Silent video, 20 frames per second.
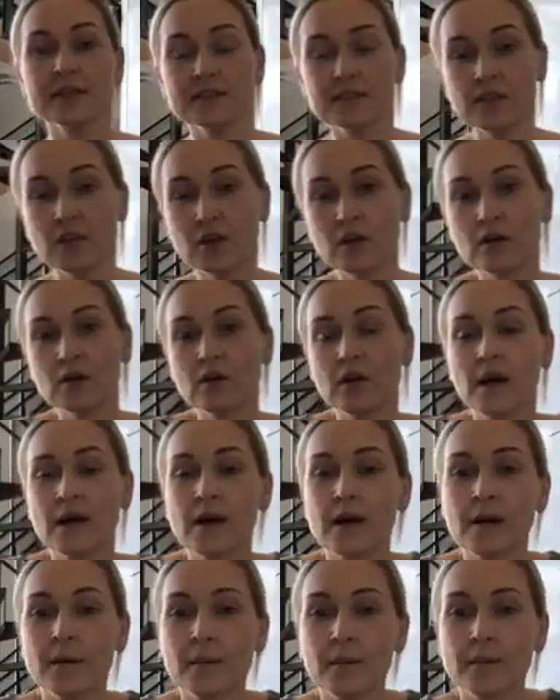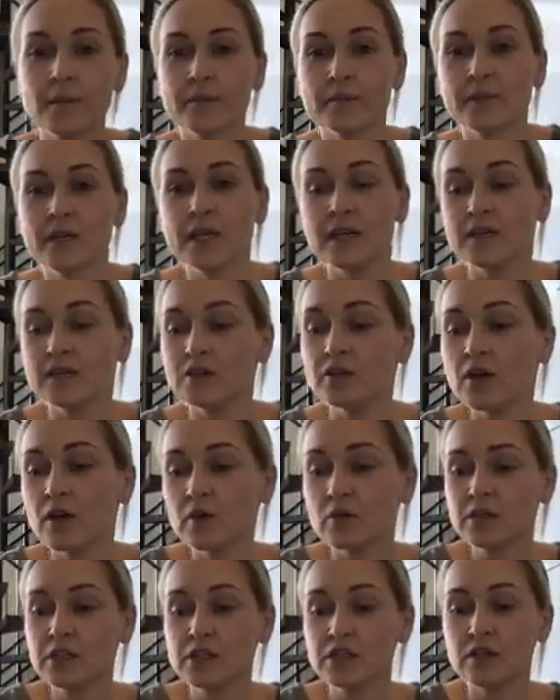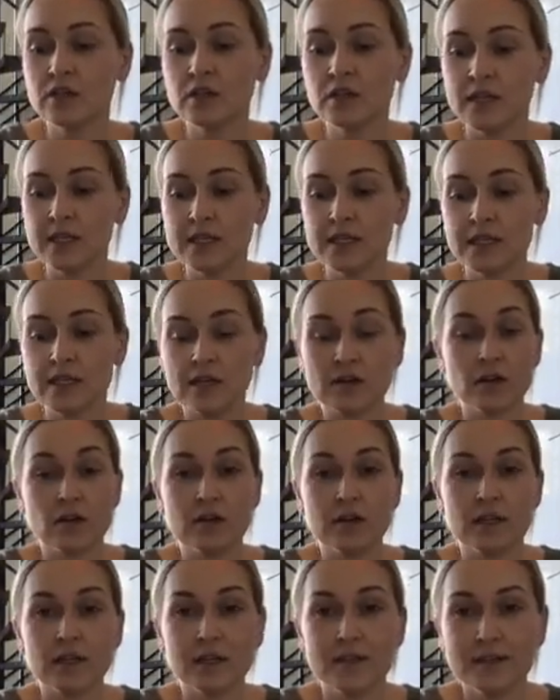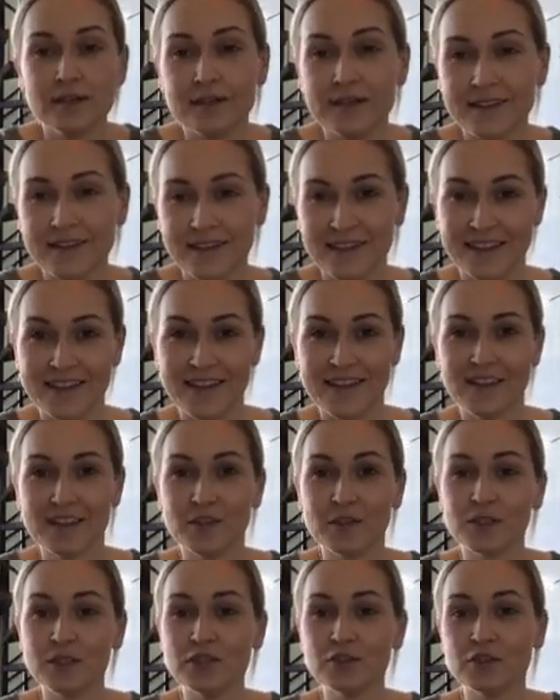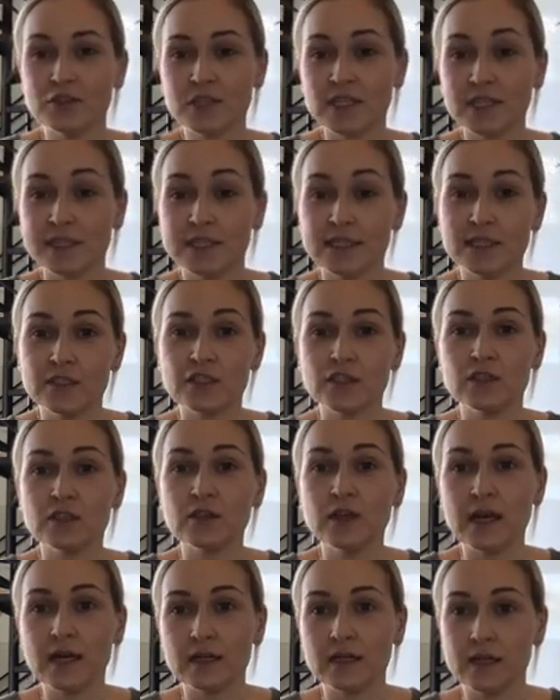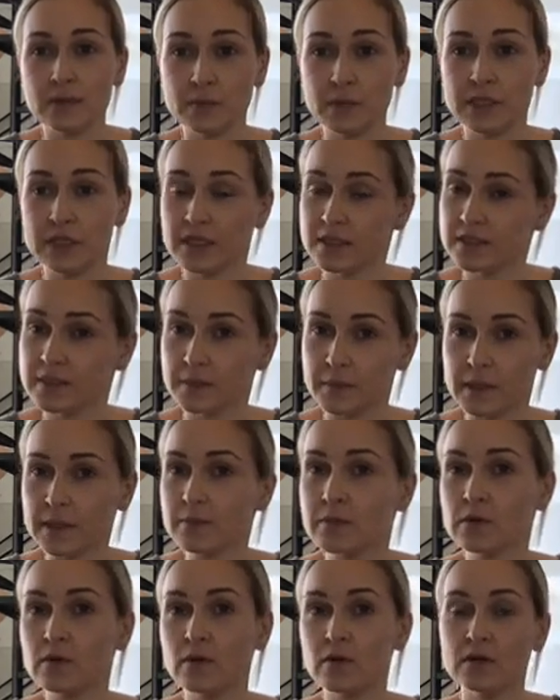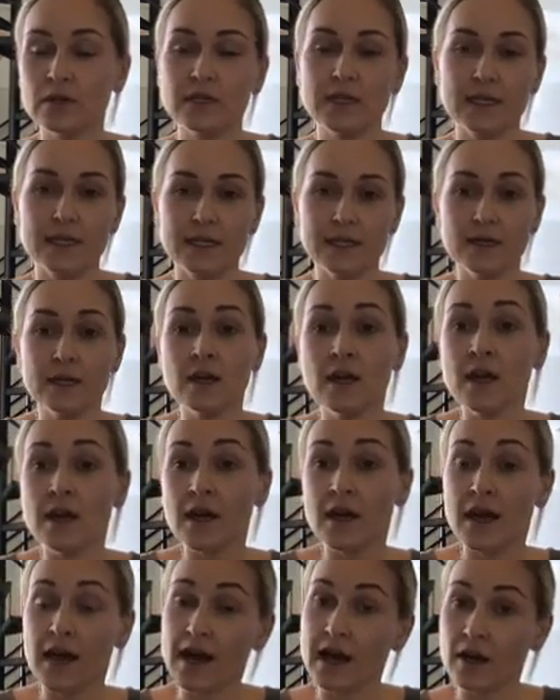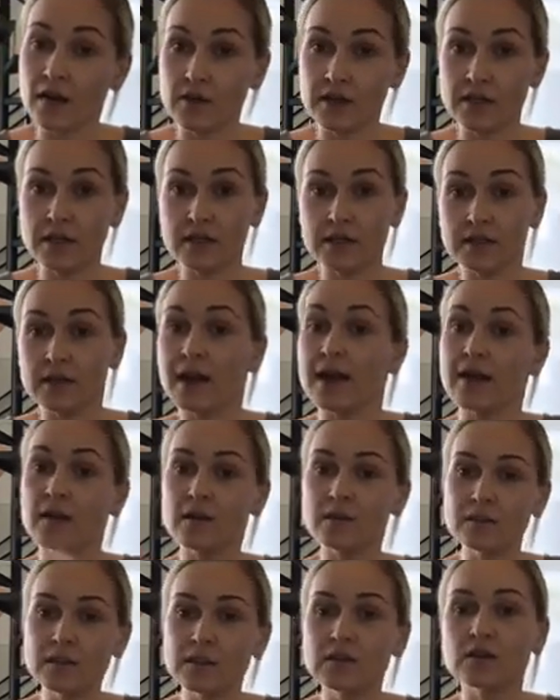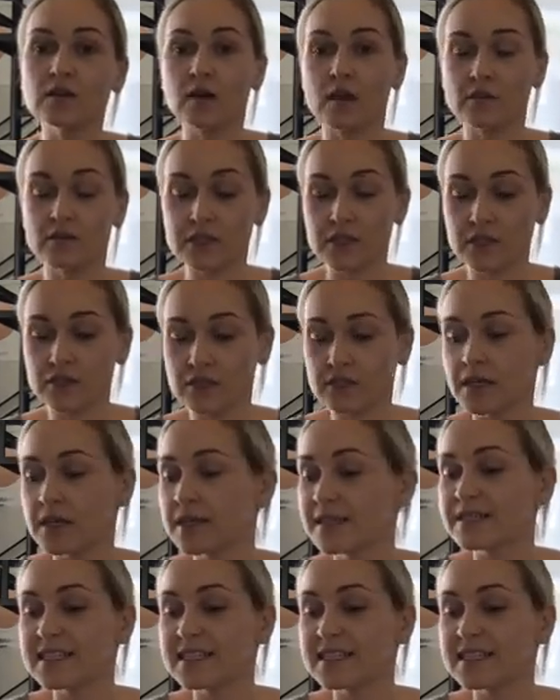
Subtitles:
So, you know, when you're in kindergarten, the teacher's like teaching you how to like be nice to people and how to have little conversations.